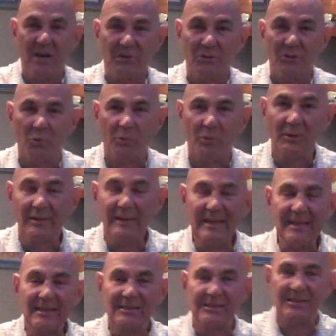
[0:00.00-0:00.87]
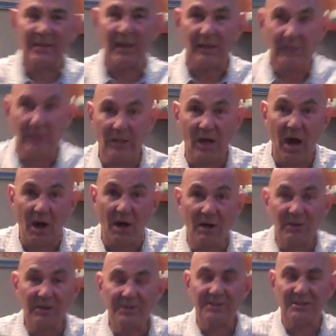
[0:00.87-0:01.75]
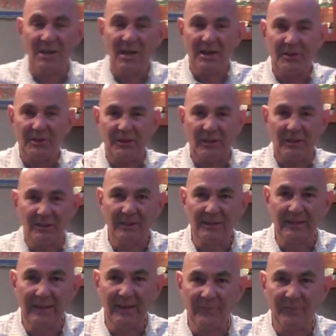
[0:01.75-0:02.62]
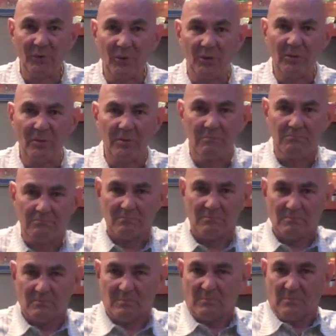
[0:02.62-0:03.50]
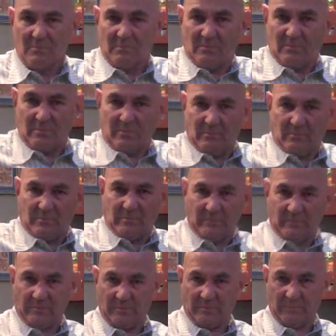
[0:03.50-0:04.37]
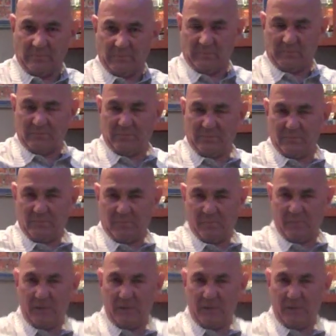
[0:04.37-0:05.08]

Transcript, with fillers: to release the lungs, the liver. Mm,